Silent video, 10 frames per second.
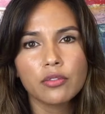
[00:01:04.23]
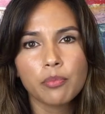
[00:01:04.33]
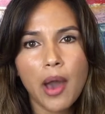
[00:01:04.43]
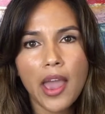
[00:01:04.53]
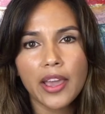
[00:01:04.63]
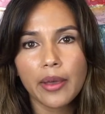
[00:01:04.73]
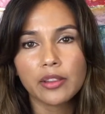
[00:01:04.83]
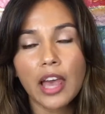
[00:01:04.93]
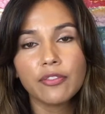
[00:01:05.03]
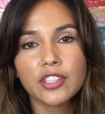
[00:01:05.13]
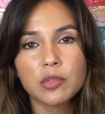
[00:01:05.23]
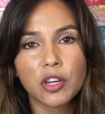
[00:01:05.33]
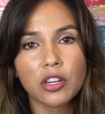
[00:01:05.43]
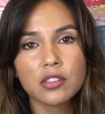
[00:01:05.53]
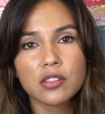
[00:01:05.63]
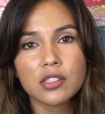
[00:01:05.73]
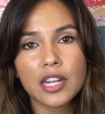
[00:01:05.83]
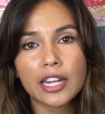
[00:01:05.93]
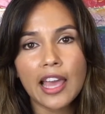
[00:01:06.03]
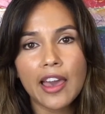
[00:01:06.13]
of my life experiences
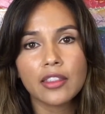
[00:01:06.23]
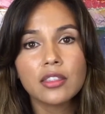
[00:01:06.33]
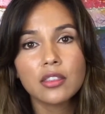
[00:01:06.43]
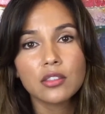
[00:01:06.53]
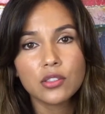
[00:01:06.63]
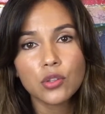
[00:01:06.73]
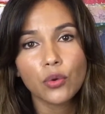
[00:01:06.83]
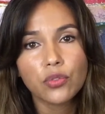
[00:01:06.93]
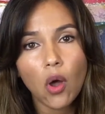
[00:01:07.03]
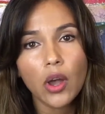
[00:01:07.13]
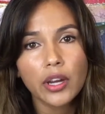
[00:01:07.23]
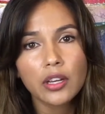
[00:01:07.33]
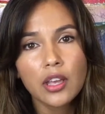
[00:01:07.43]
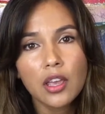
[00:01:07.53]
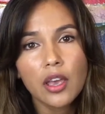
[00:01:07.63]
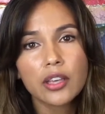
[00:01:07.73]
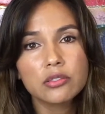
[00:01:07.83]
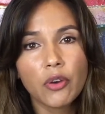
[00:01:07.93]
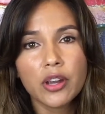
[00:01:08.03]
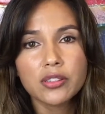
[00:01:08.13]
that I'd had so far,
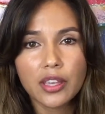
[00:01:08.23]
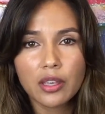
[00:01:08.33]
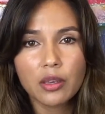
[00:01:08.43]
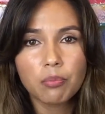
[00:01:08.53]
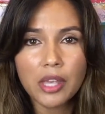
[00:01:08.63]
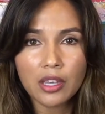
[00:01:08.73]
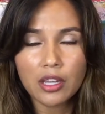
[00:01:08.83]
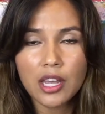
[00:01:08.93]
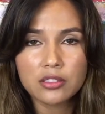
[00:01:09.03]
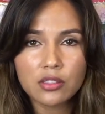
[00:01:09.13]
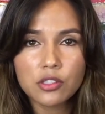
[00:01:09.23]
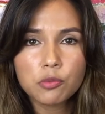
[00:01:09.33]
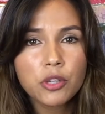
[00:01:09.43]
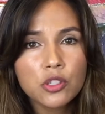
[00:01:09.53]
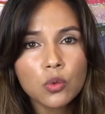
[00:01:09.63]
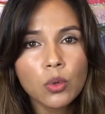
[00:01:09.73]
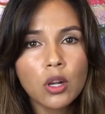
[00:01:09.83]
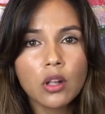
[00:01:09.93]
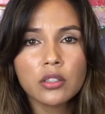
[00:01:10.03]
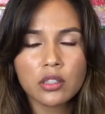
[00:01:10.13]
as far as like being connected to the spiritual
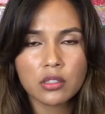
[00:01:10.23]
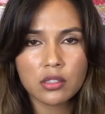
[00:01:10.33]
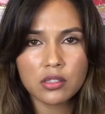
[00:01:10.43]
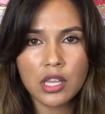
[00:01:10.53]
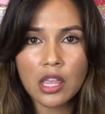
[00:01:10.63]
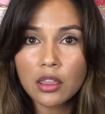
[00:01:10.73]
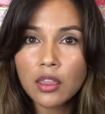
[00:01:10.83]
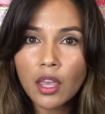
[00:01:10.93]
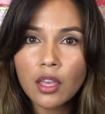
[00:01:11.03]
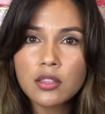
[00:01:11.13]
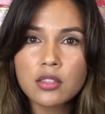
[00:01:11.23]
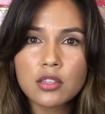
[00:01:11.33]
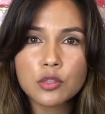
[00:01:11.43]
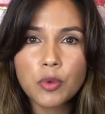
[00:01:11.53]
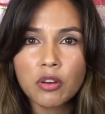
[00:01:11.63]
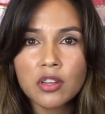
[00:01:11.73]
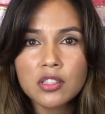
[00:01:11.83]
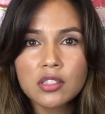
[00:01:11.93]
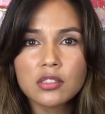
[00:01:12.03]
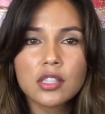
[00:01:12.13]
world and seeing things and
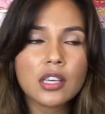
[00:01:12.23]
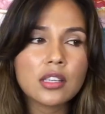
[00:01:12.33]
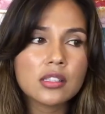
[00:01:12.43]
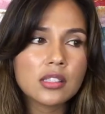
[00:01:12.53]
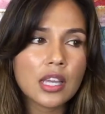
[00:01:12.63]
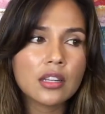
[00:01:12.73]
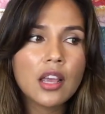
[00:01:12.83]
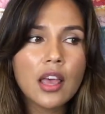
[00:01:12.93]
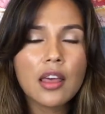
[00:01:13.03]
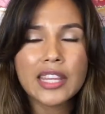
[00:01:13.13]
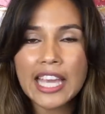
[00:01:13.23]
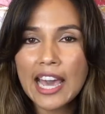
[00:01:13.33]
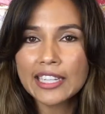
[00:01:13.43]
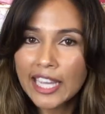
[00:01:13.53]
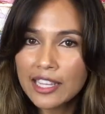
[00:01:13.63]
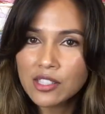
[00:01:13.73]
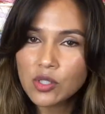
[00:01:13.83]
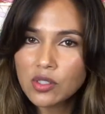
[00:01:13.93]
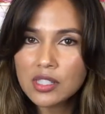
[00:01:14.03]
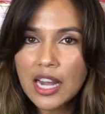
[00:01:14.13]
experiencing things, and they had
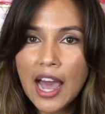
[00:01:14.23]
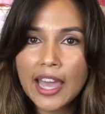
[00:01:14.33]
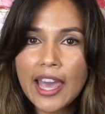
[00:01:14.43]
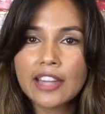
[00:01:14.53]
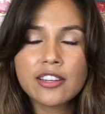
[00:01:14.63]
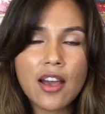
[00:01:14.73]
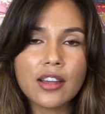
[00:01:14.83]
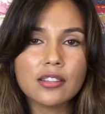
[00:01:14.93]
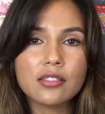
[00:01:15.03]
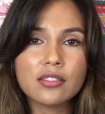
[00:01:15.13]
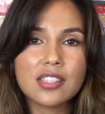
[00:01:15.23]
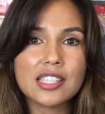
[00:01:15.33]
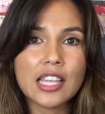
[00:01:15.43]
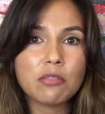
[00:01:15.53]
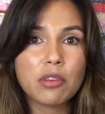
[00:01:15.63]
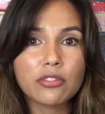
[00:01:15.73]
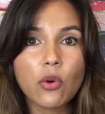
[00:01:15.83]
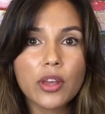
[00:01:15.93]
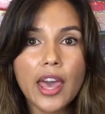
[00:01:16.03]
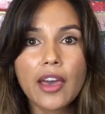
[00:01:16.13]
answers that I had not seen
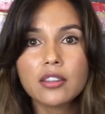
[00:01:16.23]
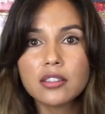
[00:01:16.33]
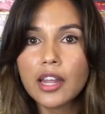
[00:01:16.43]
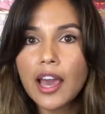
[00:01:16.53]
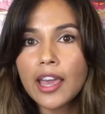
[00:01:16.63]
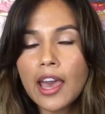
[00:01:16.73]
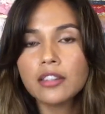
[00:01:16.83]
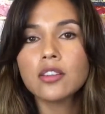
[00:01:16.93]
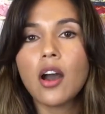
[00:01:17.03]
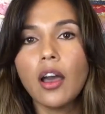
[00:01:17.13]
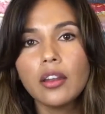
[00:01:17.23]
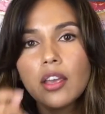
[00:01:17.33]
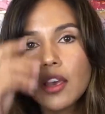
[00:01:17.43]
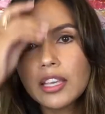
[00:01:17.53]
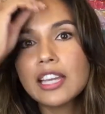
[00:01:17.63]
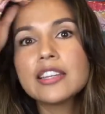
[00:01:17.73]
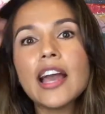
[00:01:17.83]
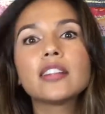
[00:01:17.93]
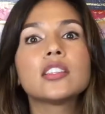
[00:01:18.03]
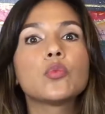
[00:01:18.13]
before that I had not
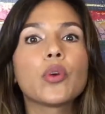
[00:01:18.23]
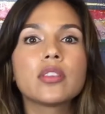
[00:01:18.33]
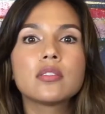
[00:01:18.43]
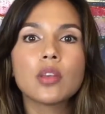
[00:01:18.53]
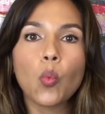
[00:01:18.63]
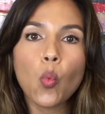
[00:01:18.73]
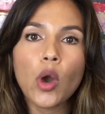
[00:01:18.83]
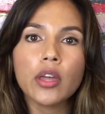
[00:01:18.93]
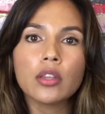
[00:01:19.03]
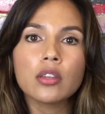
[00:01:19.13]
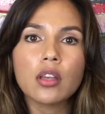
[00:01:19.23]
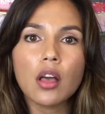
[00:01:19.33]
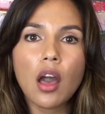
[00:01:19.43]
connected with someone